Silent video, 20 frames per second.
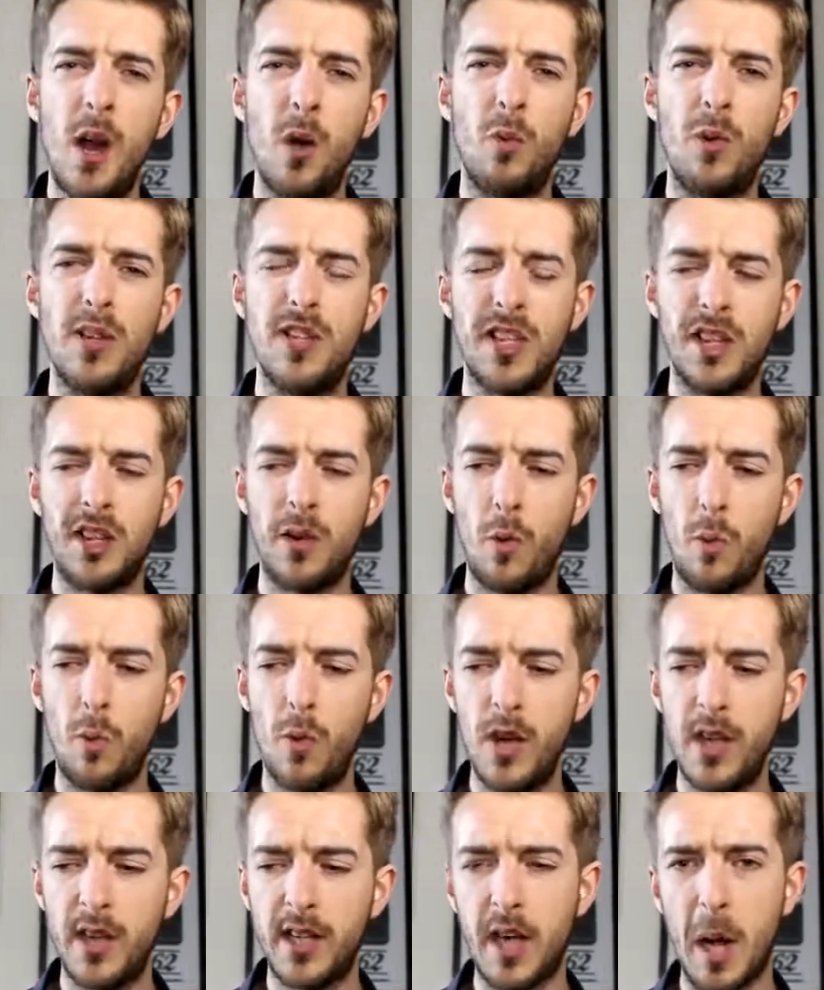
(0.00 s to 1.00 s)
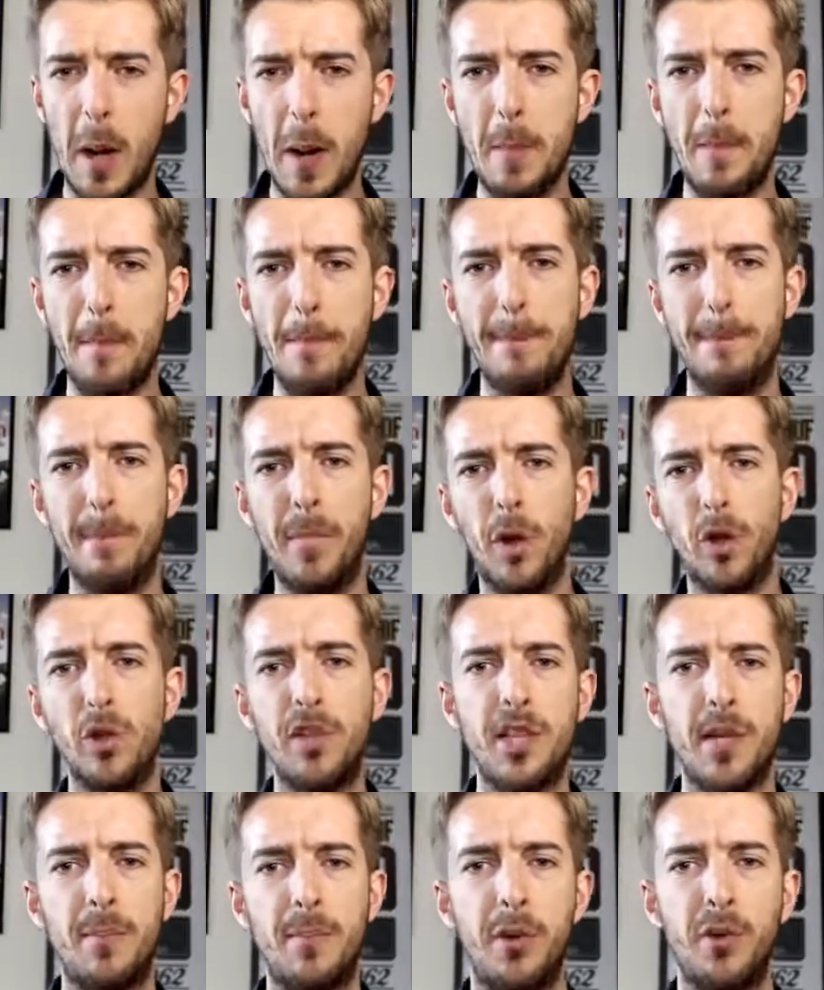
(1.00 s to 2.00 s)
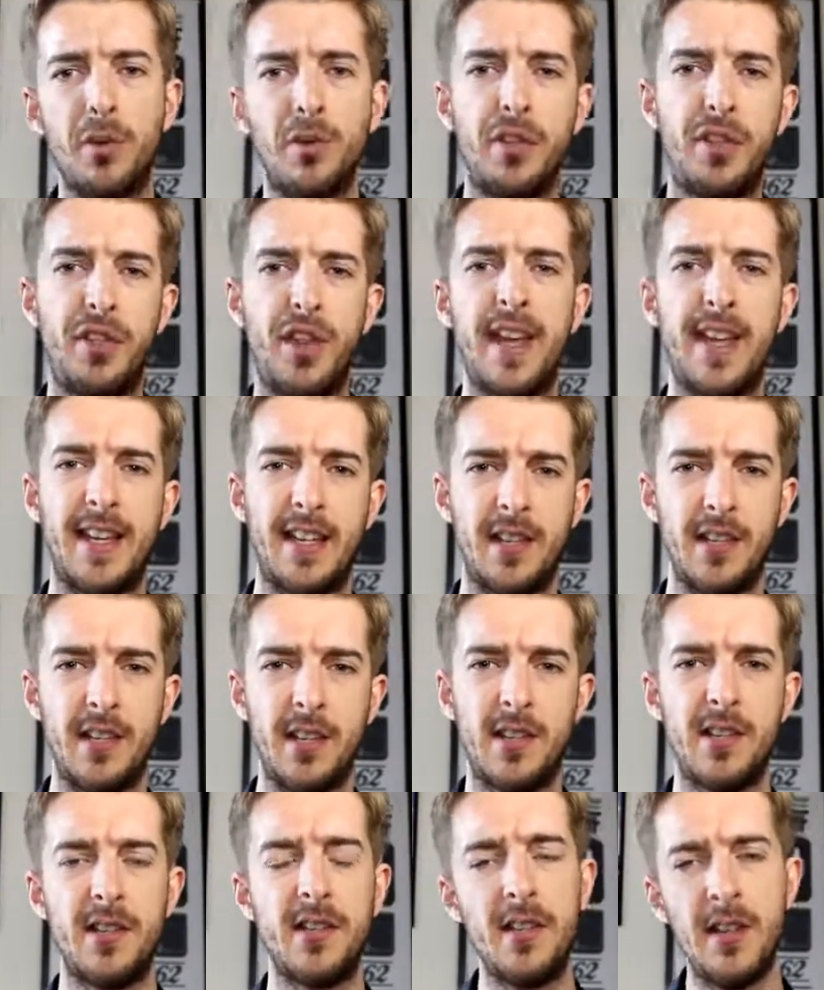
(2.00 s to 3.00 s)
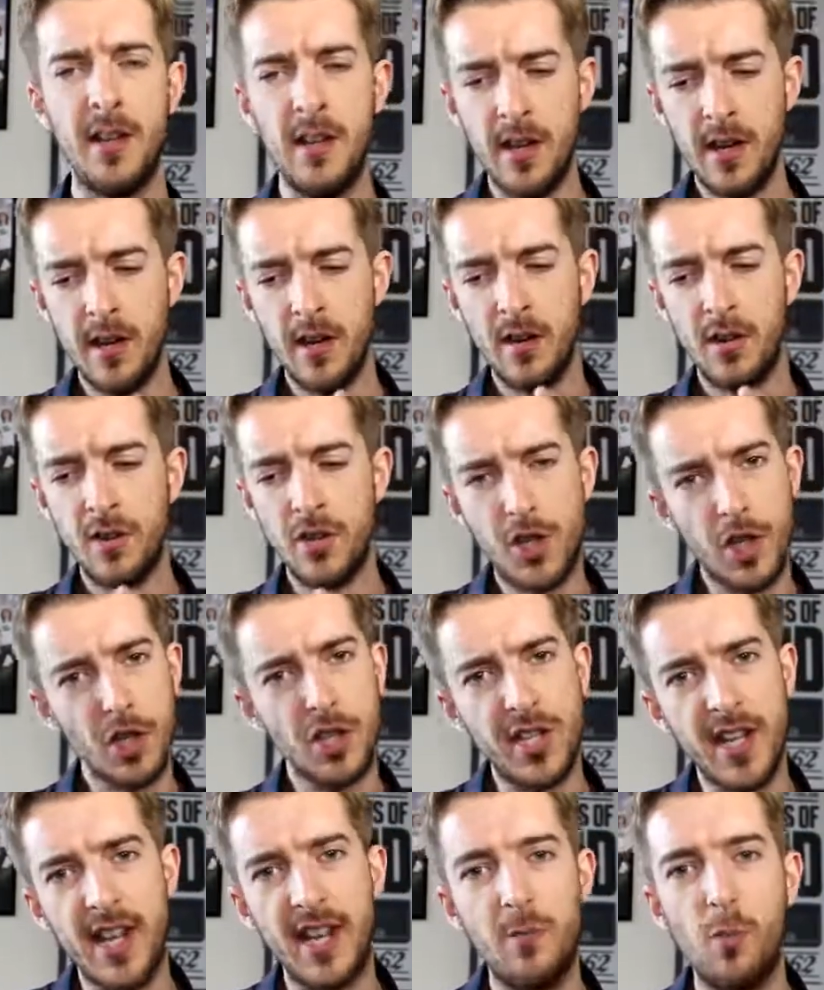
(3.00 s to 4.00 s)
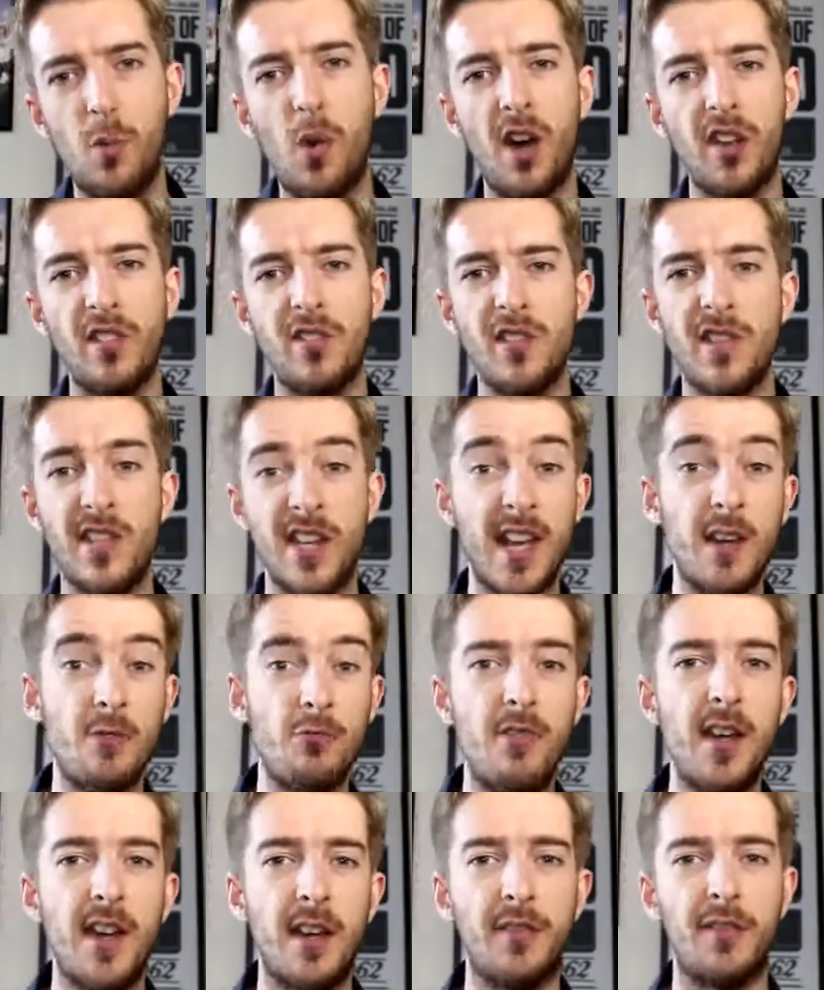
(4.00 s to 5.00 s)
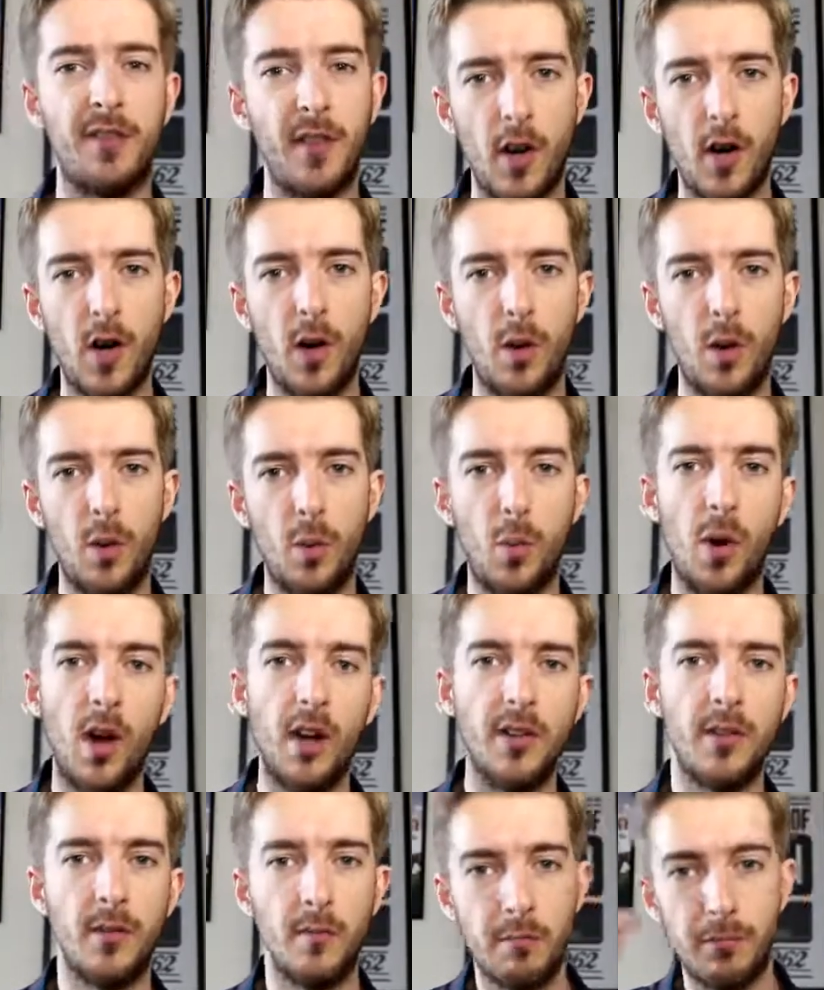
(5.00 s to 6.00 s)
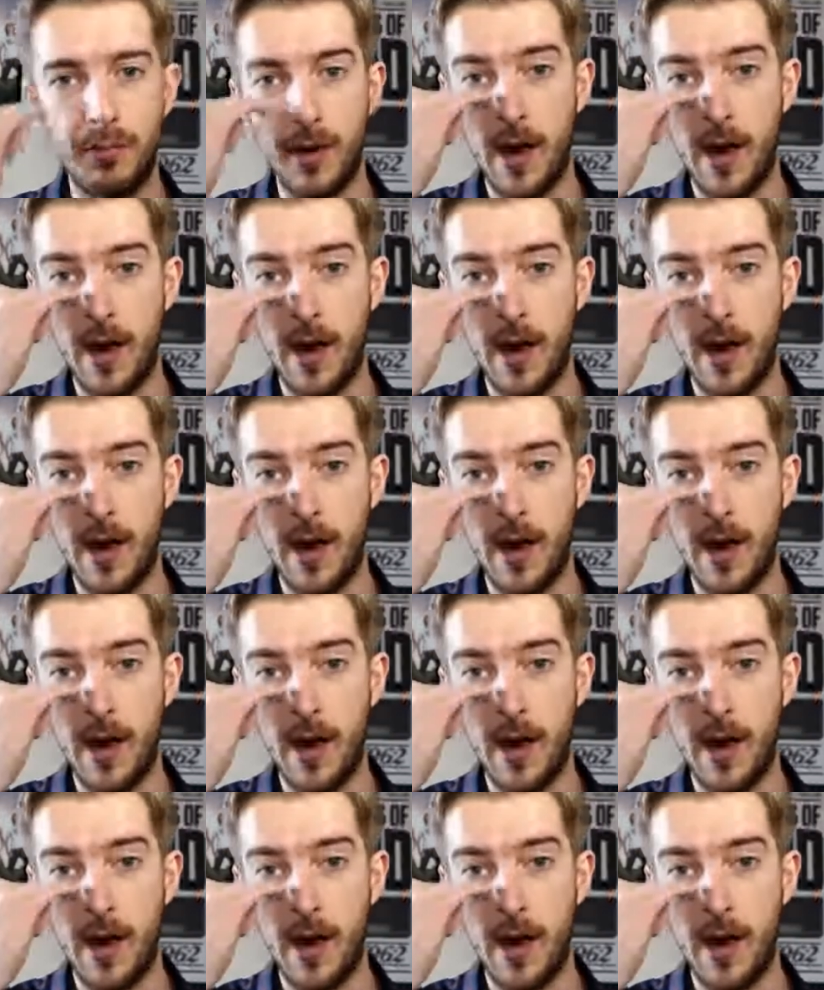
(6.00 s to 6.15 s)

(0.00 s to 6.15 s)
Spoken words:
which work on multiple things just in one, say, riff, or one